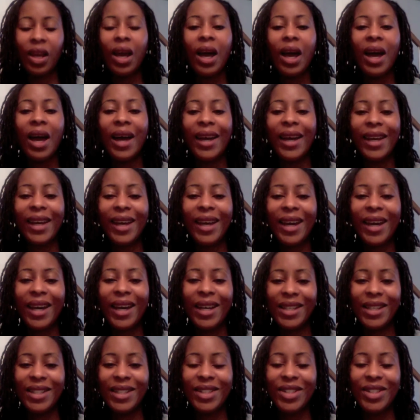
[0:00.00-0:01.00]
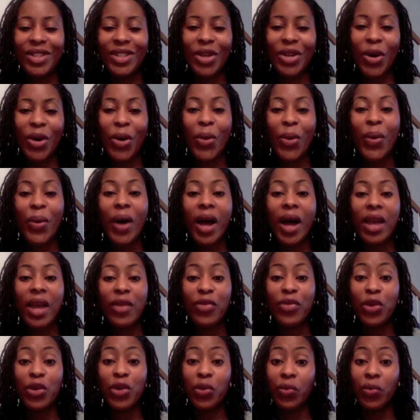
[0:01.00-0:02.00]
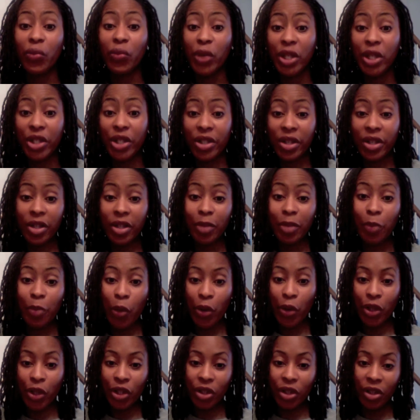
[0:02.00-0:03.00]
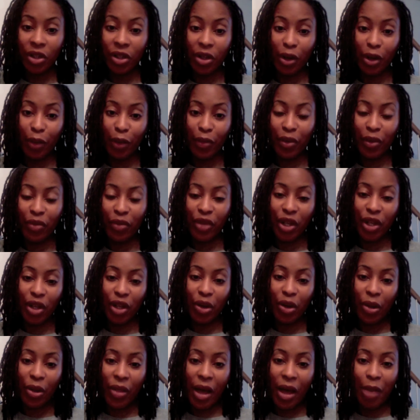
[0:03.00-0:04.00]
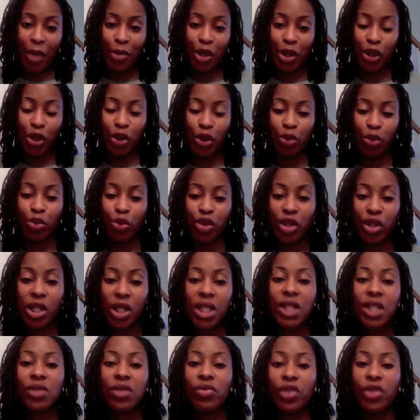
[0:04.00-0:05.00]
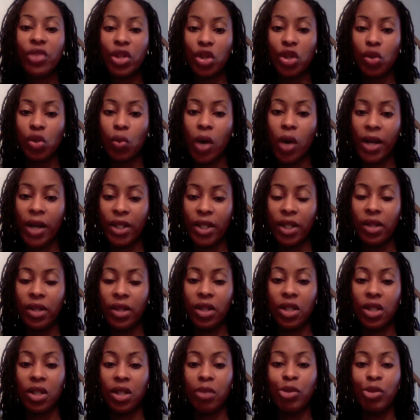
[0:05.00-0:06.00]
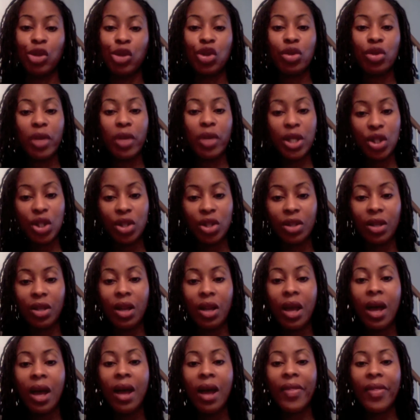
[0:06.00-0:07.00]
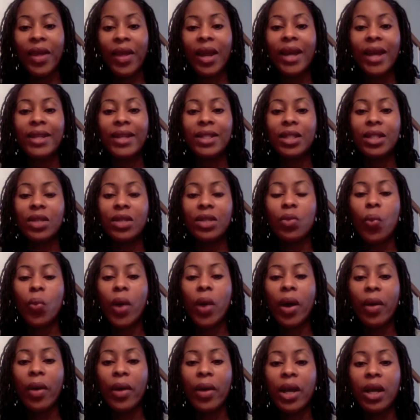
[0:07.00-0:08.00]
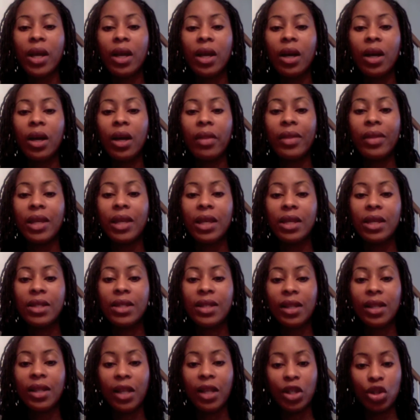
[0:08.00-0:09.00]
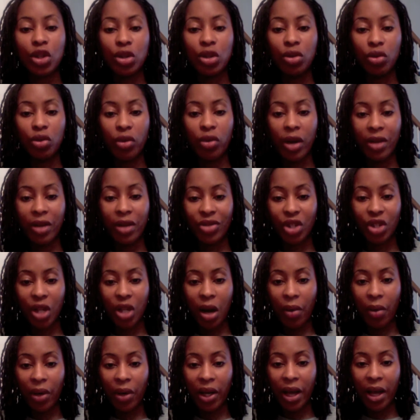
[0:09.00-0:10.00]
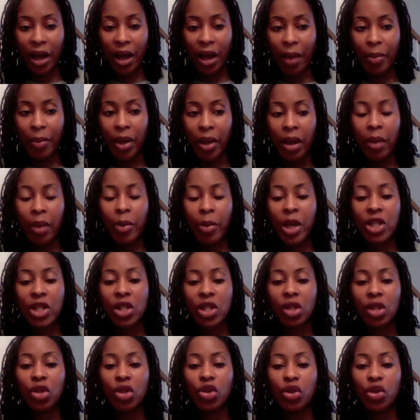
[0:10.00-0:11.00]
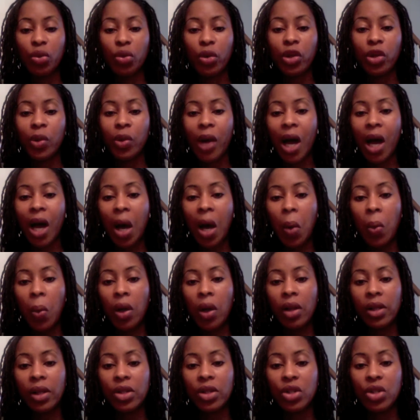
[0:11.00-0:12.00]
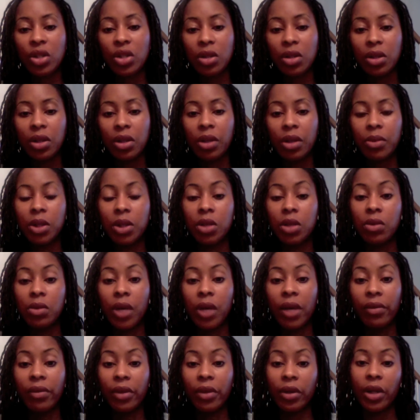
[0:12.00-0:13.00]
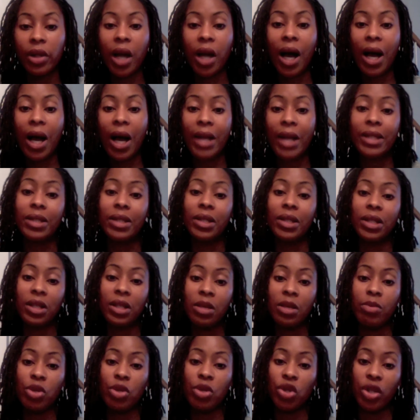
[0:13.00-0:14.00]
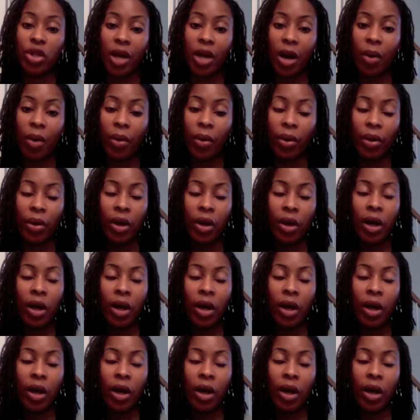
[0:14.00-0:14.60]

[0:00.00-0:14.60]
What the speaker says: Hi guys, so if you've reached this portion of the video, that means you just finished watching the demonstration that I did wearing the Celestial Crown shower cap, basically showing you how well it stood up to a very hot and steamy shower.